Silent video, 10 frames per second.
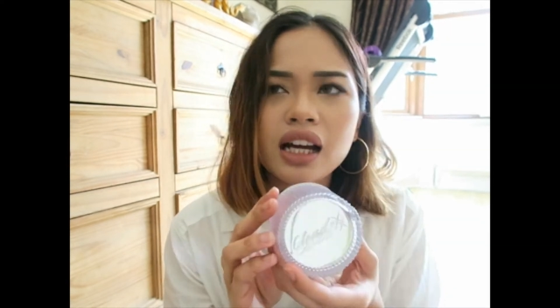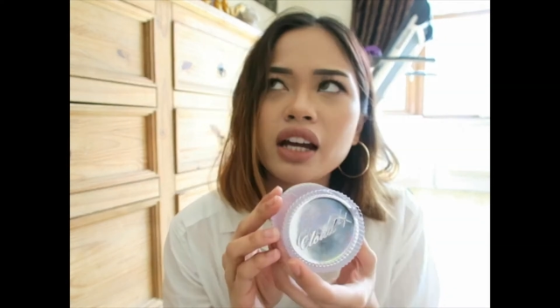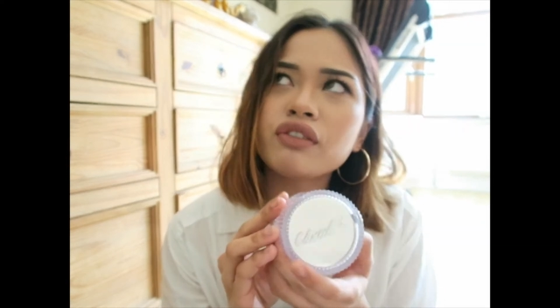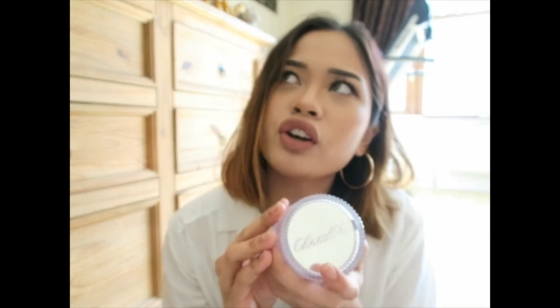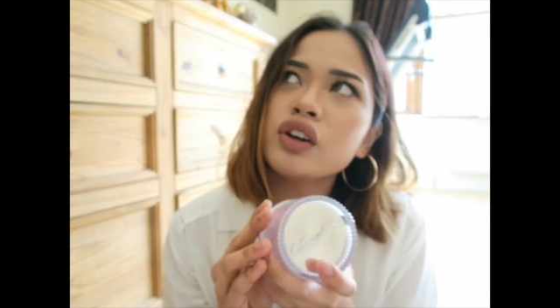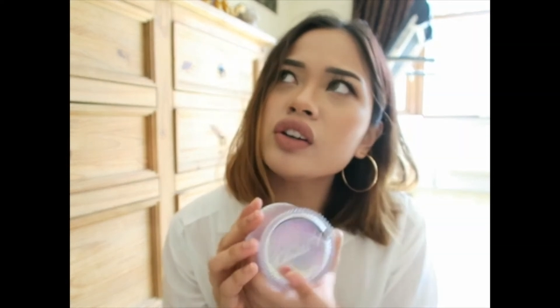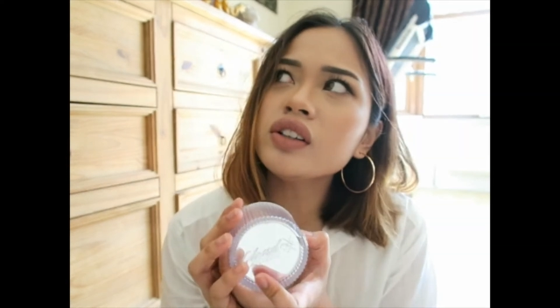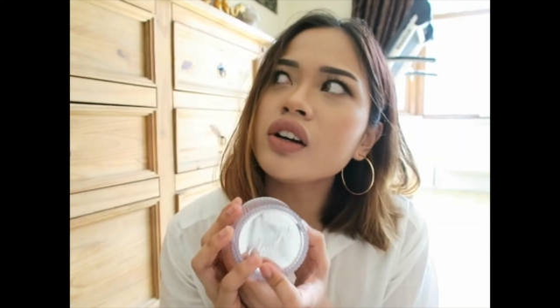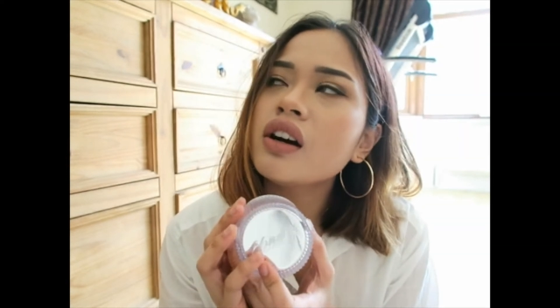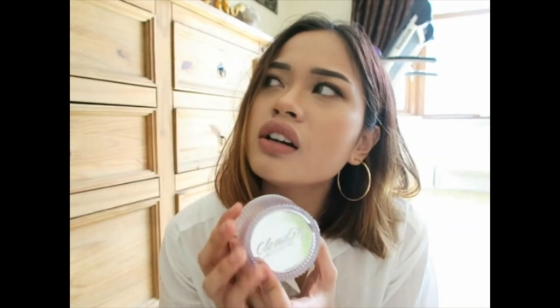I've
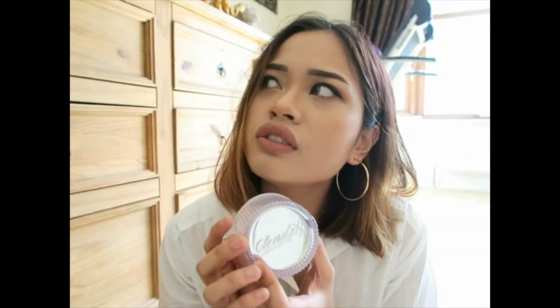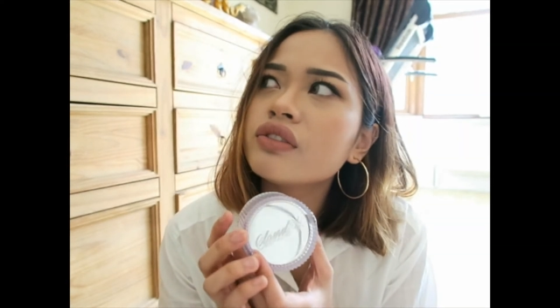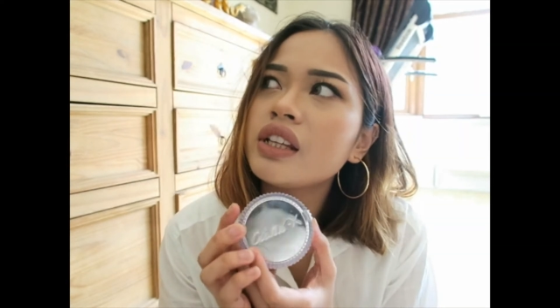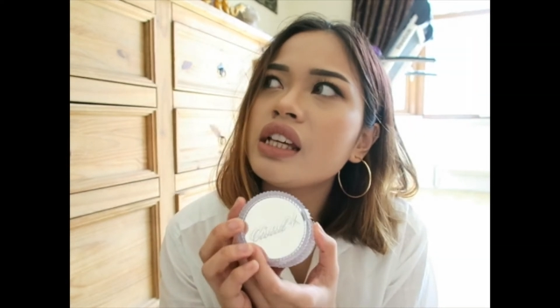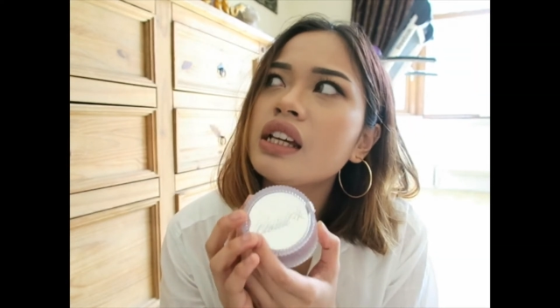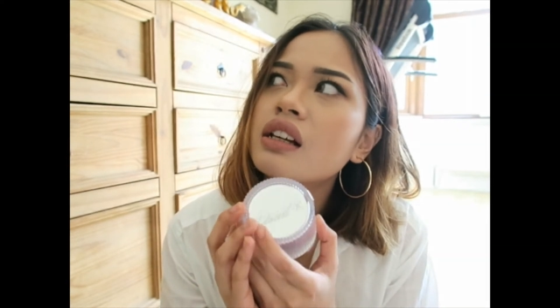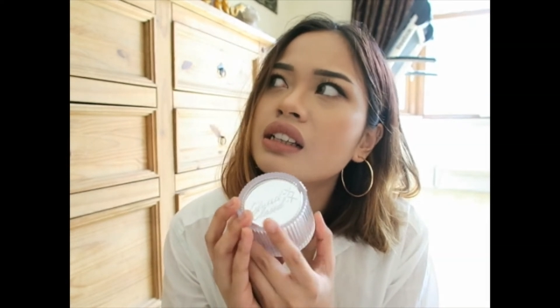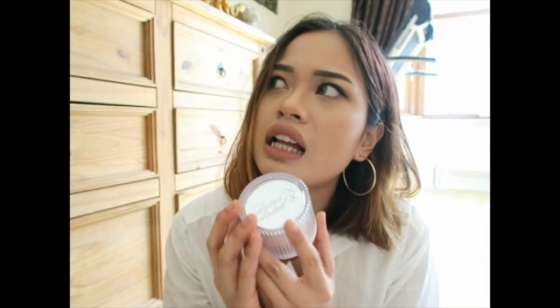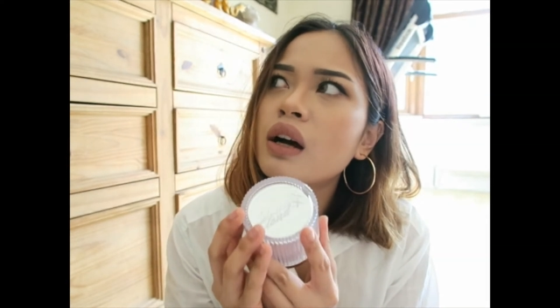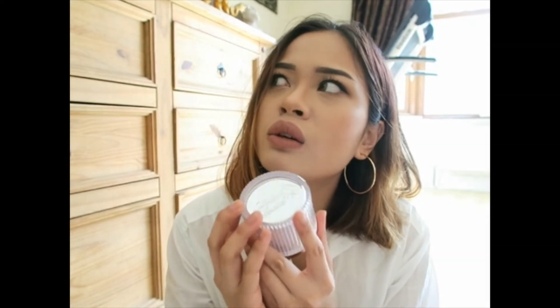heard of the
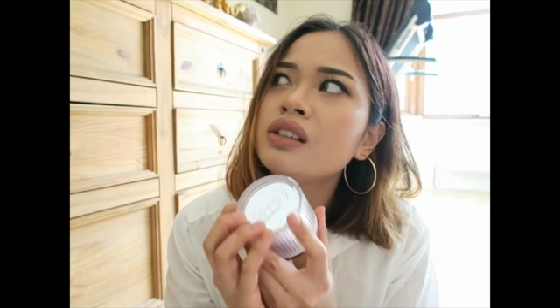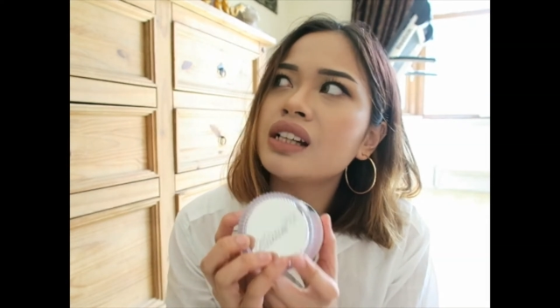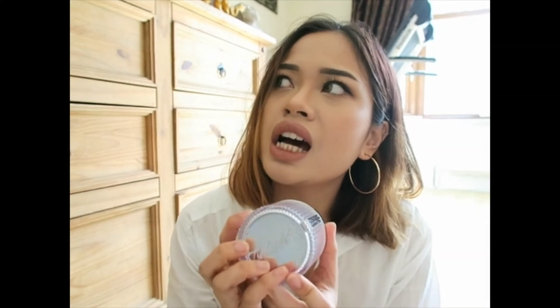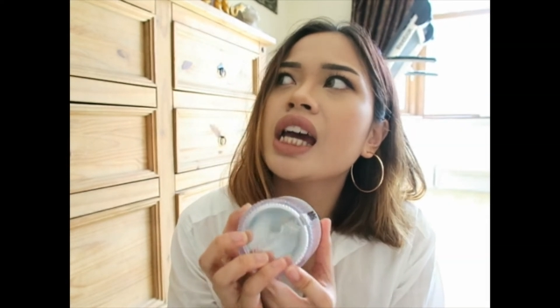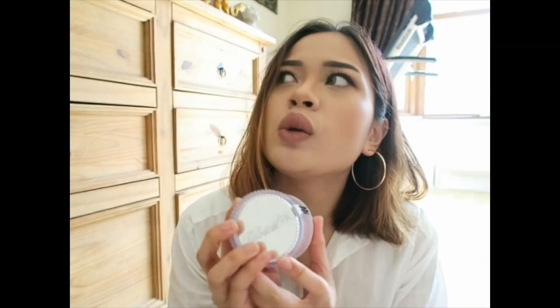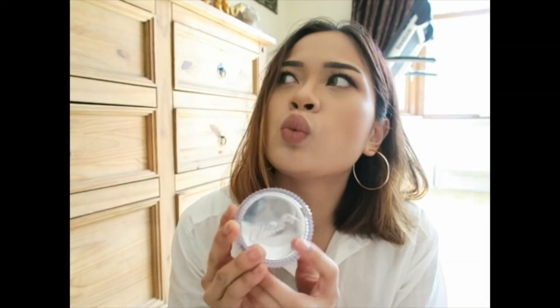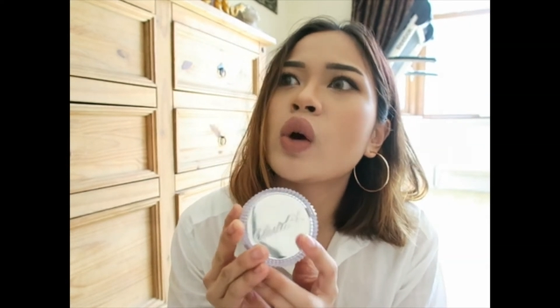Cloud 9